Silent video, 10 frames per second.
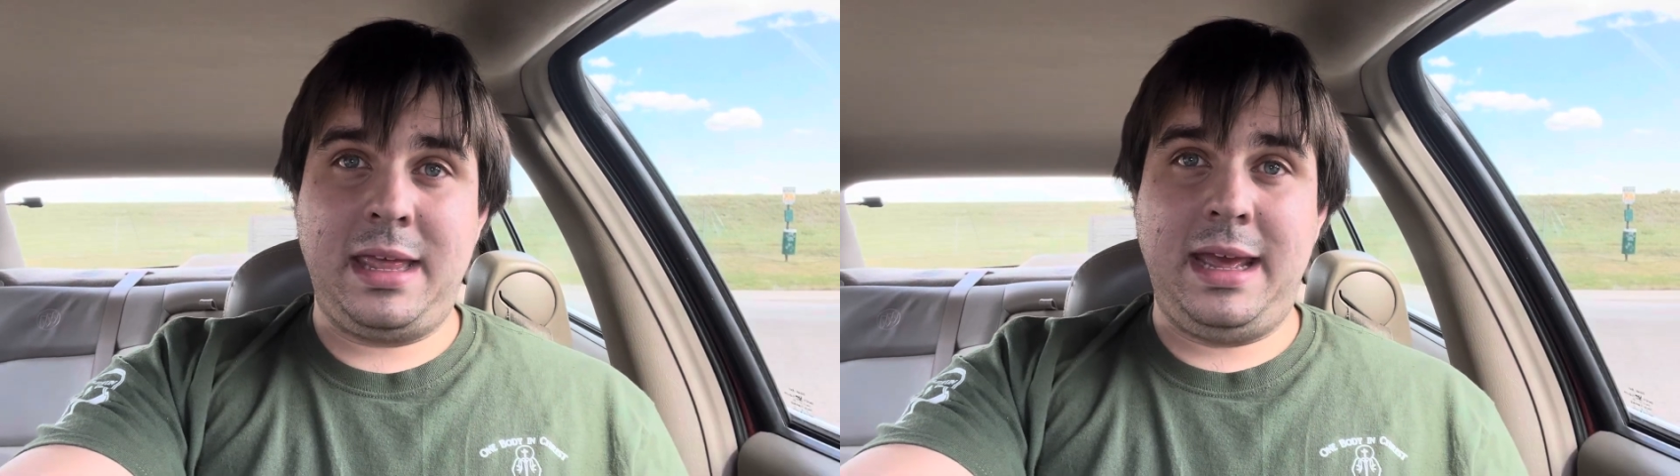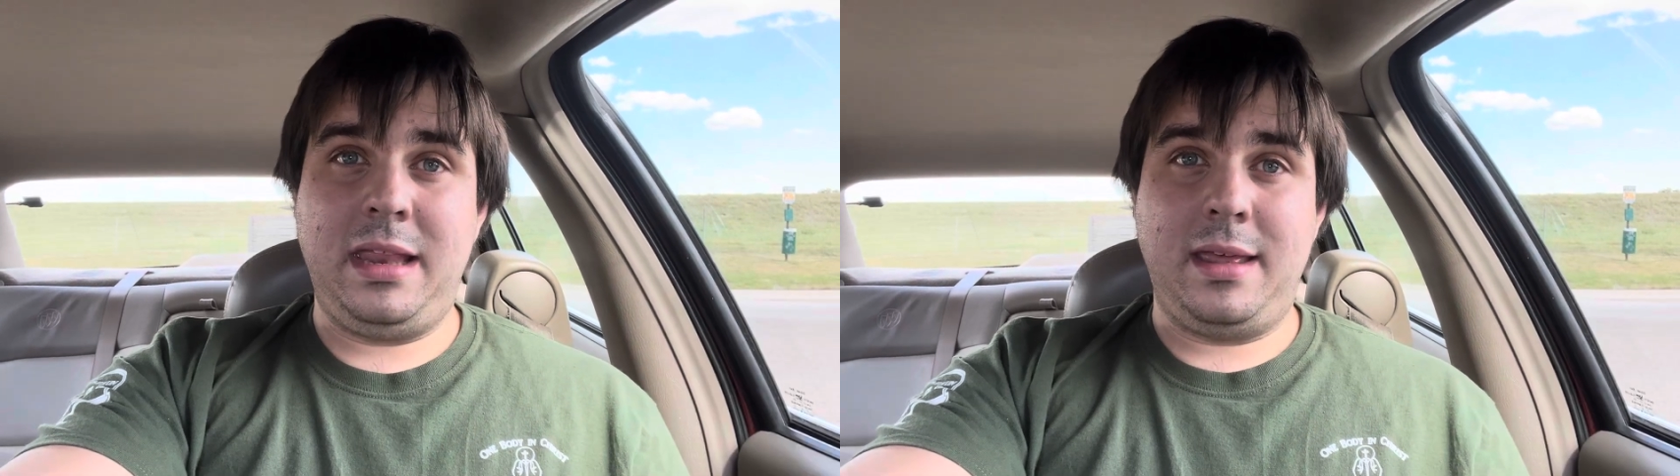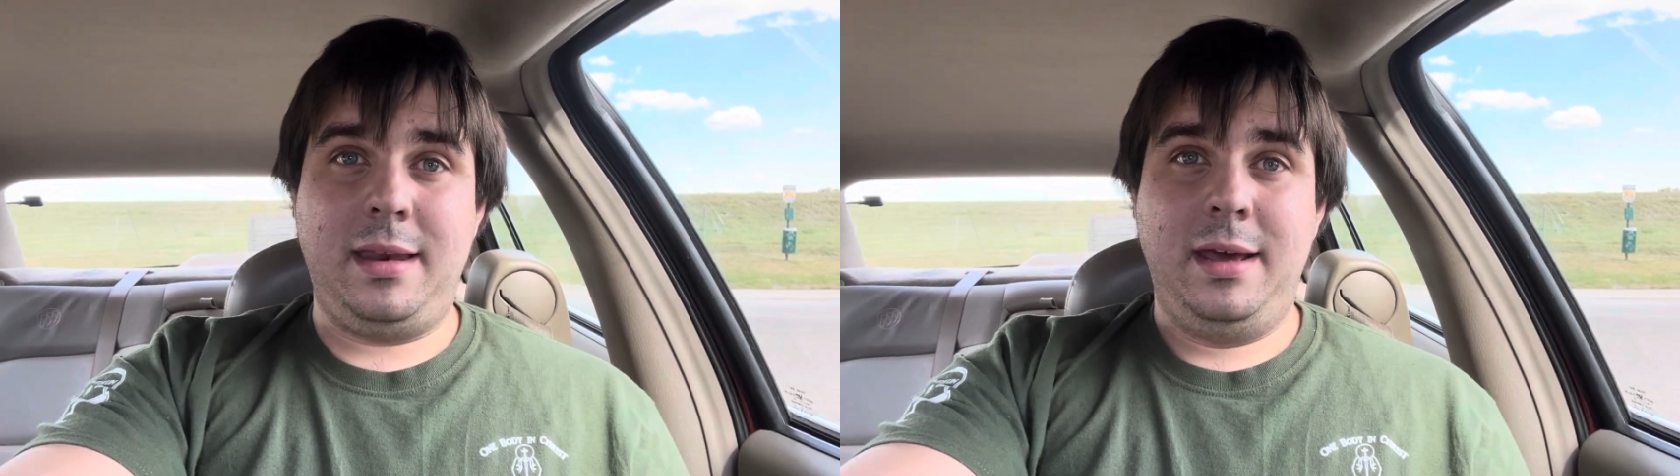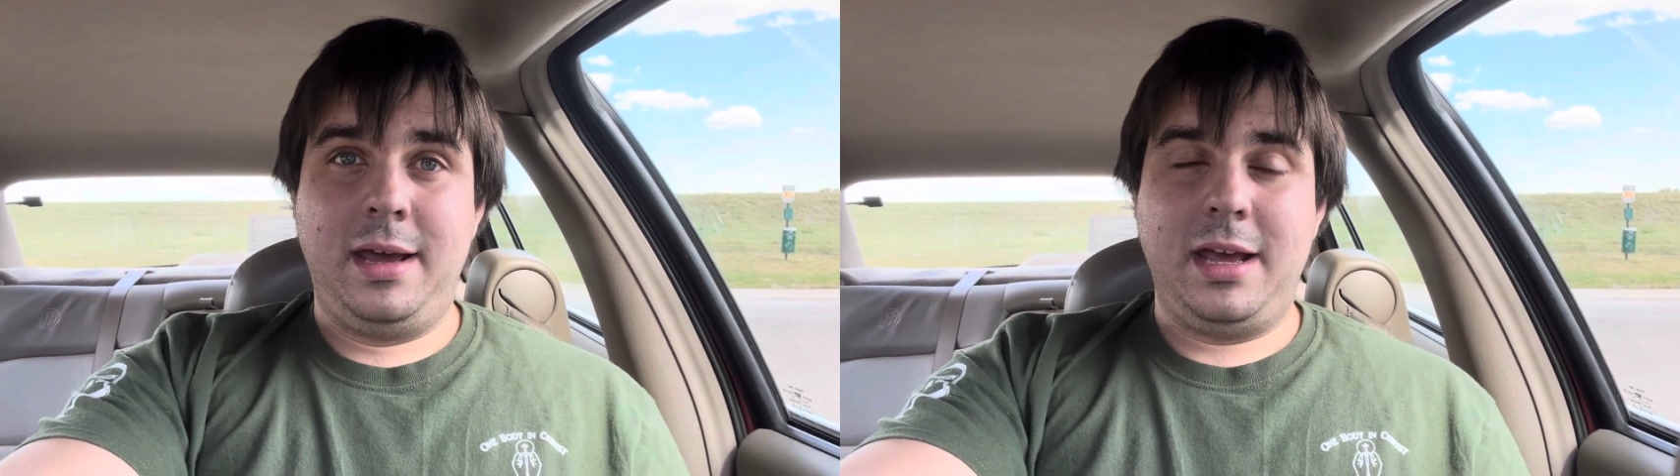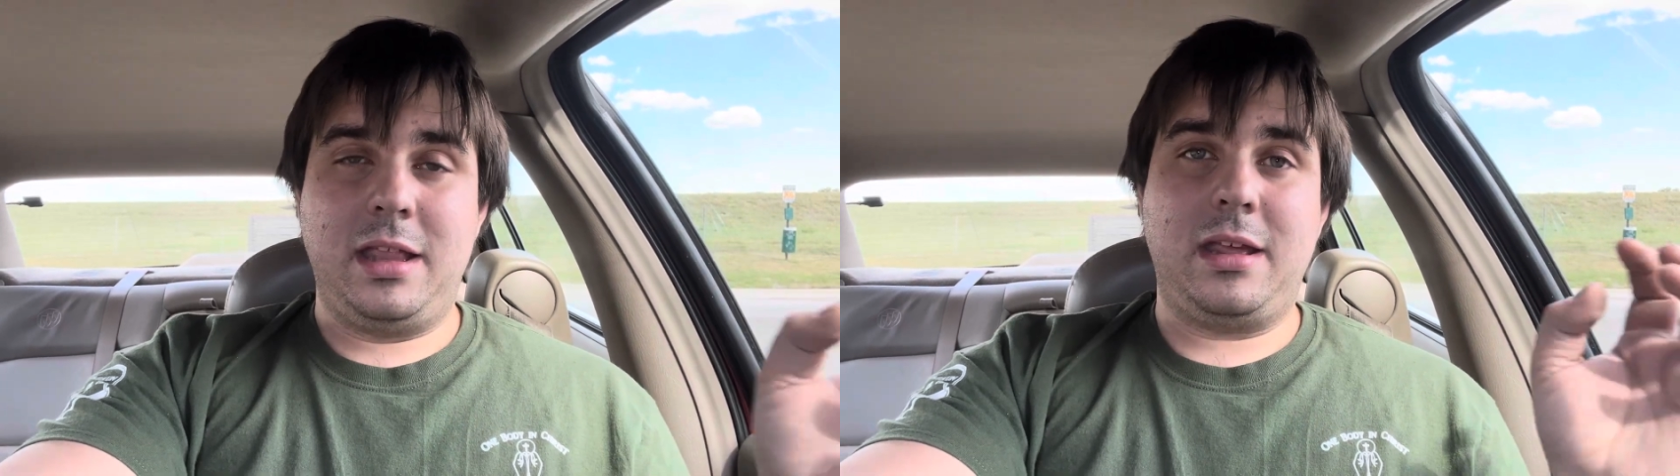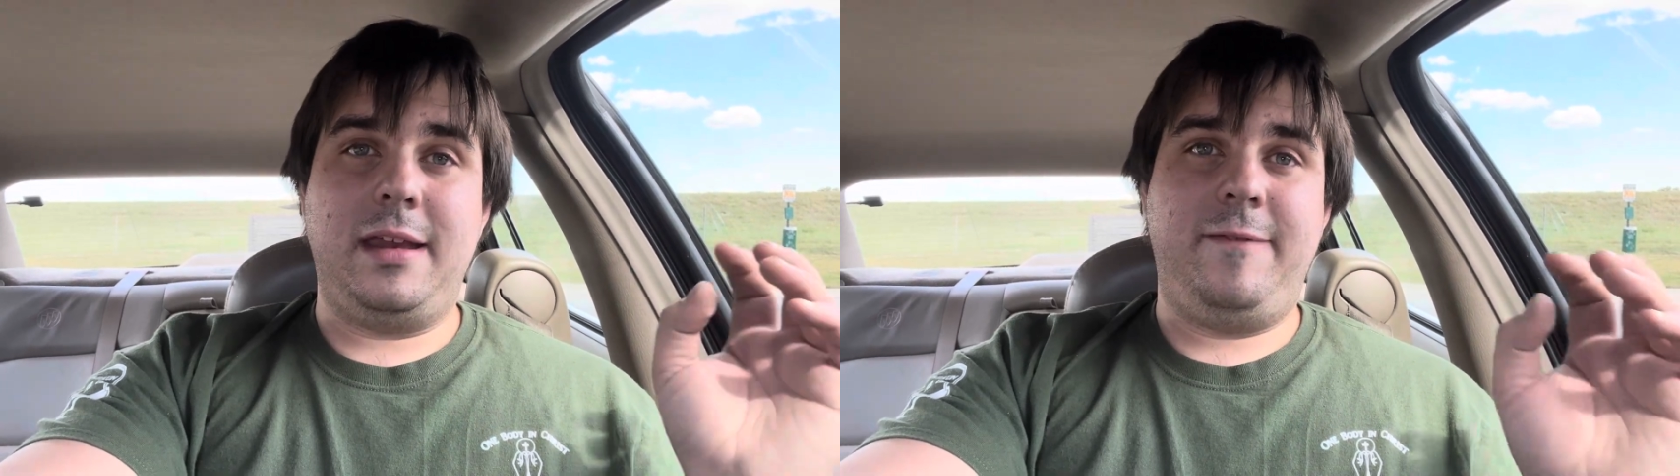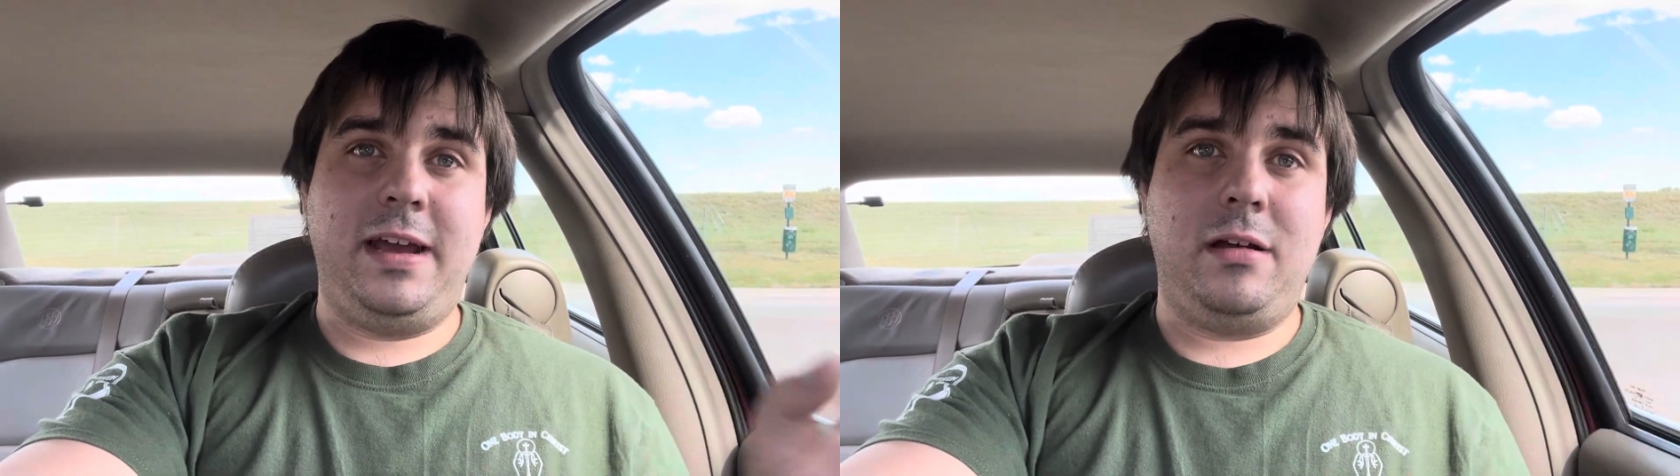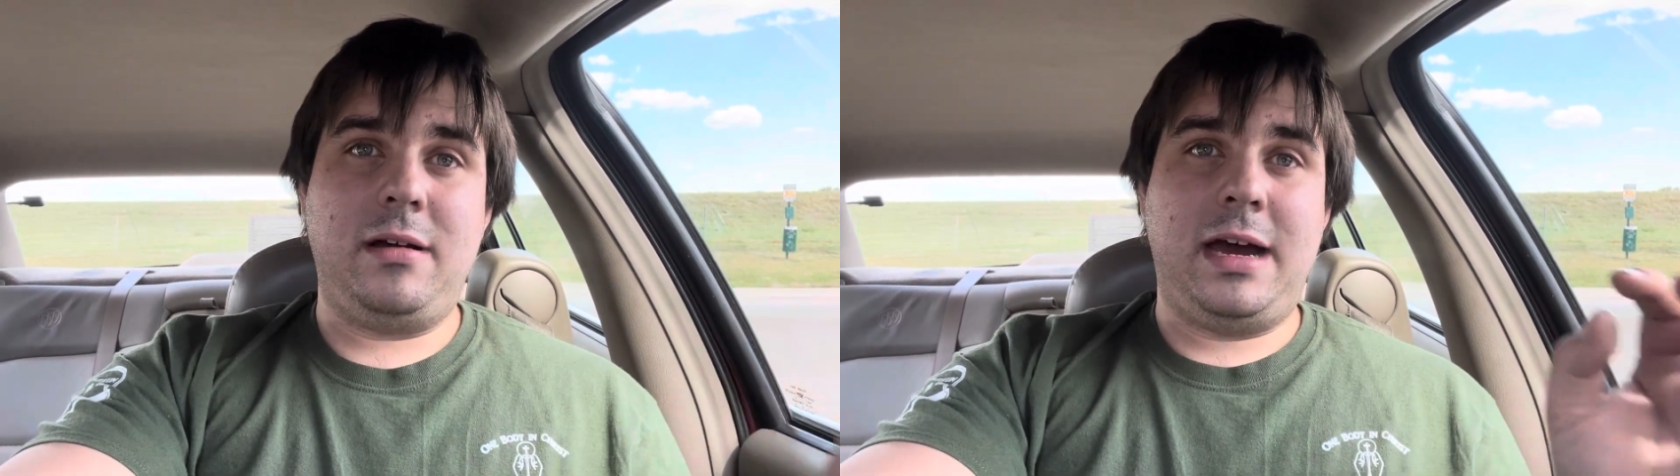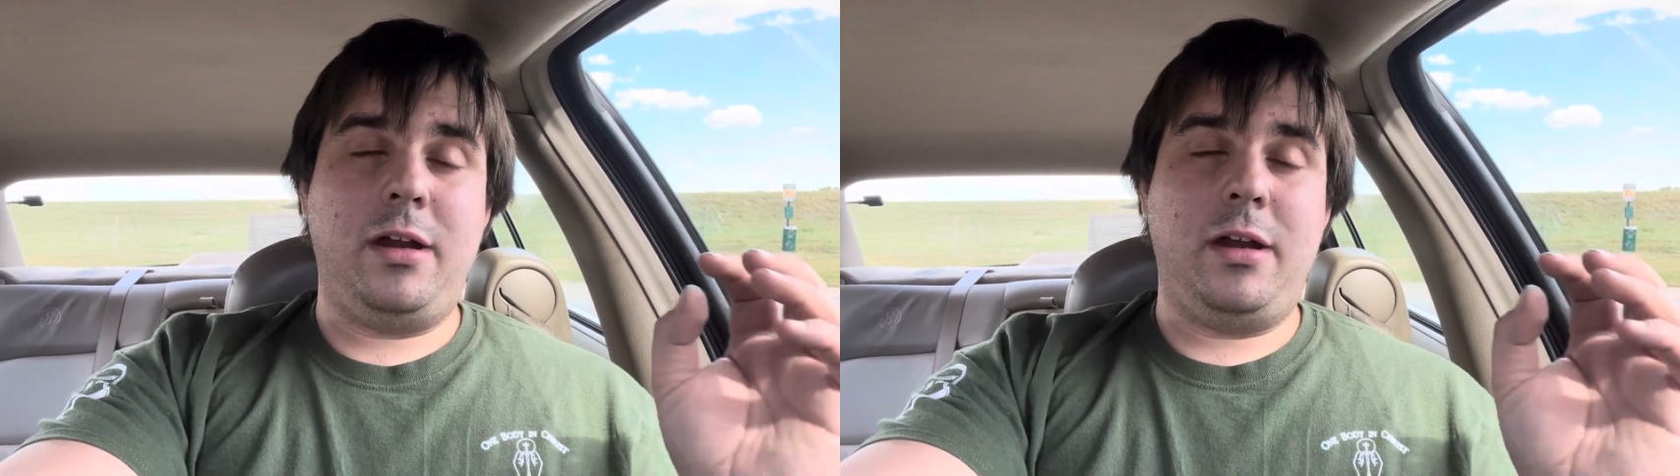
season is going to figure out